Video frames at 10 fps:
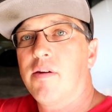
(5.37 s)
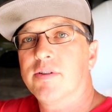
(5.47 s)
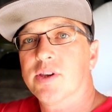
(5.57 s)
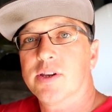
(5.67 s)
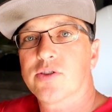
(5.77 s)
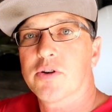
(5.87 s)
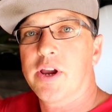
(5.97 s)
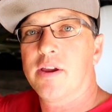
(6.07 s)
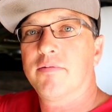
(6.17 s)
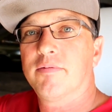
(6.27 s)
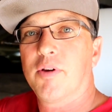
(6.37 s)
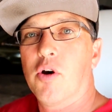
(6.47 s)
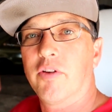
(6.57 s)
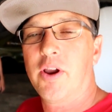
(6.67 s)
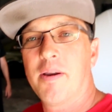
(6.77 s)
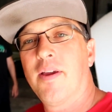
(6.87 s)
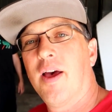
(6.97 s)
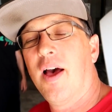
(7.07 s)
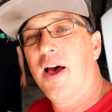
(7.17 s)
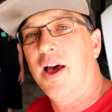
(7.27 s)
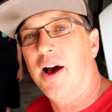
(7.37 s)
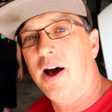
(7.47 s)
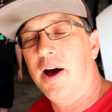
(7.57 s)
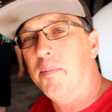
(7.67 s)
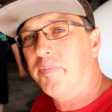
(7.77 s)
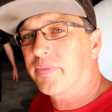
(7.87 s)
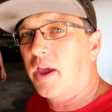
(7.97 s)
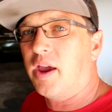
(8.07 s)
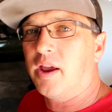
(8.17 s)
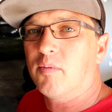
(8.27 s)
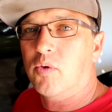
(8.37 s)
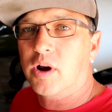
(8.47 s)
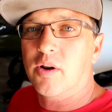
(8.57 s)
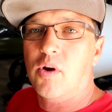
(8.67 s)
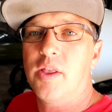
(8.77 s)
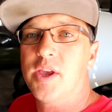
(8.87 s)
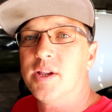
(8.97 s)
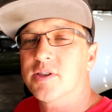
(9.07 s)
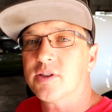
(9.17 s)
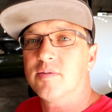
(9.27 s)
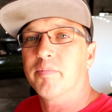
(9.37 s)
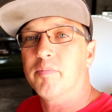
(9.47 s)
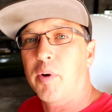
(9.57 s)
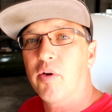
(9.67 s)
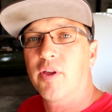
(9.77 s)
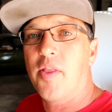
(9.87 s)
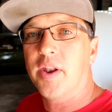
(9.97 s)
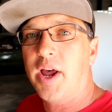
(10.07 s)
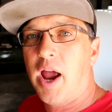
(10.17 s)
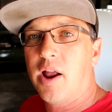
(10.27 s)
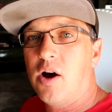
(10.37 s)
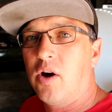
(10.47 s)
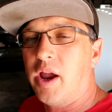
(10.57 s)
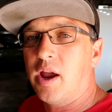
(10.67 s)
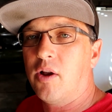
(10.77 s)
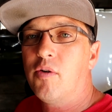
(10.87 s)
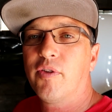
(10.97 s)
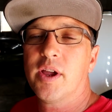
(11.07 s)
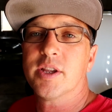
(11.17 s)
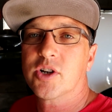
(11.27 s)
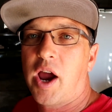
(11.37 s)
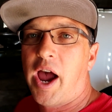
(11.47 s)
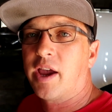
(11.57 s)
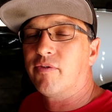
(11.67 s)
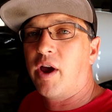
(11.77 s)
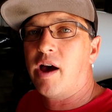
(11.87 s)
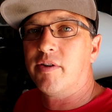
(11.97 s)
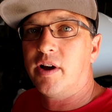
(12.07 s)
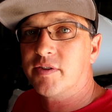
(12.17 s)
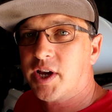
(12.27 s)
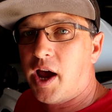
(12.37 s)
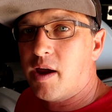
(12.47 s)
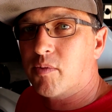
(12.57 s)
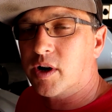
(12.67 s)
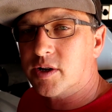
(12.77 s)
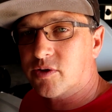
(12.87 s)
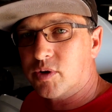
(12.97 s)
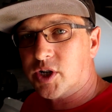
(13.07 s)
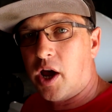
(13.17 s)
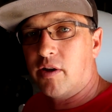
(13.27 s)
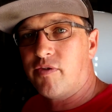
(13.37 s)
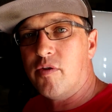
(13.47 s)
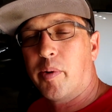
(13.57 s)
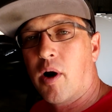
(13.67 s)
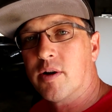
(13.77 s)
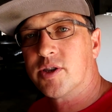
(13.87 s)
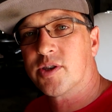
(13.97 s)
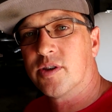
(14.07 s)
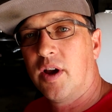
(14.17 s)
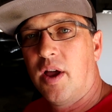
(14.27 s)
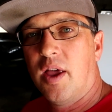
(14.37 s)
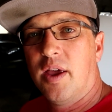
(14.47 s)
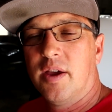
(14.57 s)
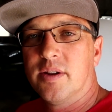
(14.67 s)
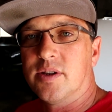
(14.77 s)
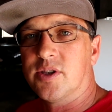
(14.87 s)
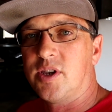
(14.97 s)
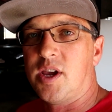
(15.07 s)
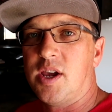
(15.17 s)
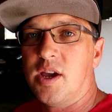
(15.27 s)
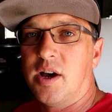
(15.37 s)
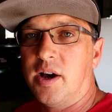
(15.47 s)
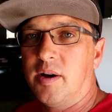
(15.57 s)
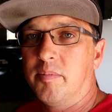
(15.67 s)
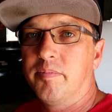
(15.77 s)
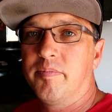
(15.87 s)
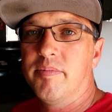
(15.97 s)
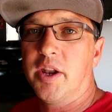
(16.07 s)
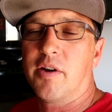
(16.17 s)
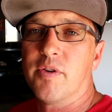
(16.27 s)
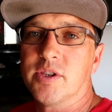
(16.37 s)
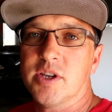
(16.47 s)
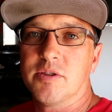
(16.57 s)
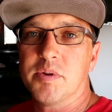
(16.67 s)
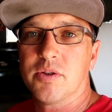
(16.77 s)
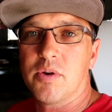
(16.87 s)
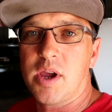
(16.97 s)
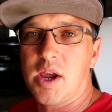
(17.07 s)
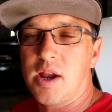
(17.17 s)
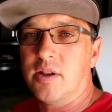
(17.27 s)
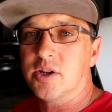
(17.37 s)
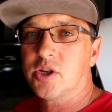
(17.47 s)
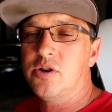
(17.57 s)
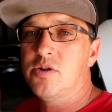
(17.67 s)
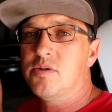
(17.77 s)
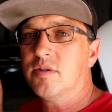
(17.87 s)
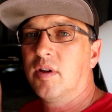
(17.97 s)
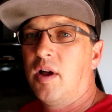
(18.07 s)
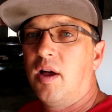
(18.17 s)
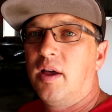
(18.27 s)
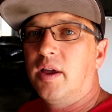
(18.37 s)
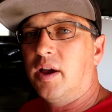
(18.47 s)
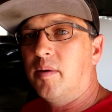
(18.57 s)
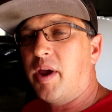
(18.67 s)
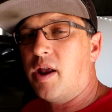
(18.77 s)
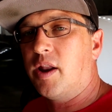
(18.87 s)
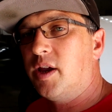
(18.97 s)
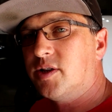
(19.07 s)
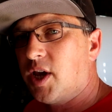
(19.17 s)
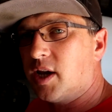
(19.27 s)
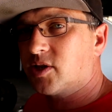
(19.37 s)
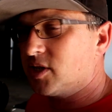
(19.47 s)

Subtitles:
David's S3 over there, and we're going to run these both on the dyno, and hopefully at the track, if we have enough time, we're going to switch out a few parts to see the differences between the tune and an intake